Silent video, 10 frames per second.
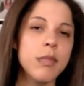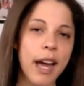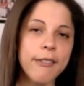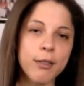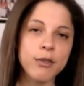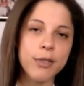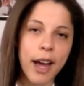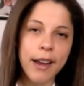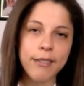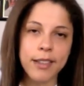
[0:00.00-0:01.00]
iPhone
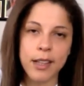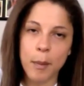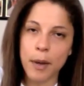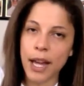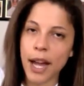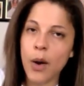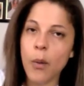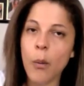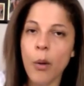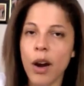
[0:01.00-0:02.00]
5 that's coming out,
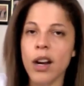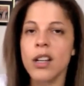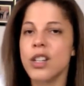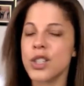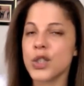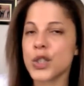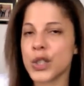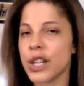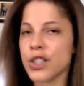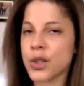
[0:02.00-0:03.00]
or should
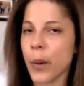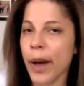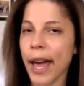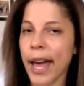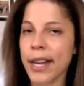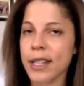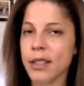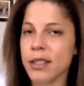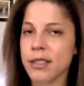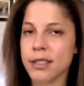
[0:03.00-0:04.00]
I just go ahead
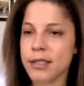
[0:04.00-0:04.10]
and,